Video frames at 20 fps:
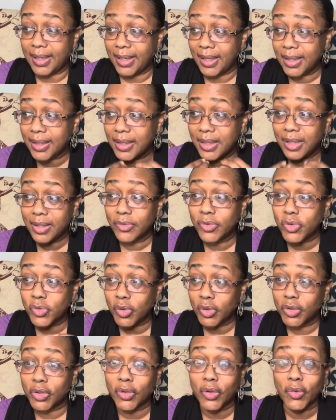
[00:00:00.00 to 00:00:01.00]
it gives you
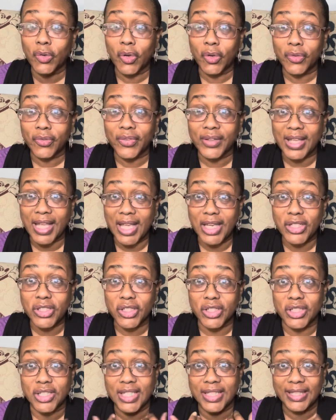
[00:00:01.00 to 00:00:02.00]
a little
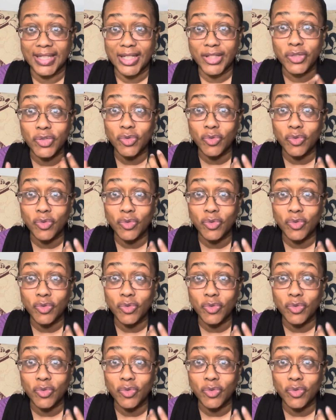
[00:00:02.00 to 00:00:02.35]
notification to let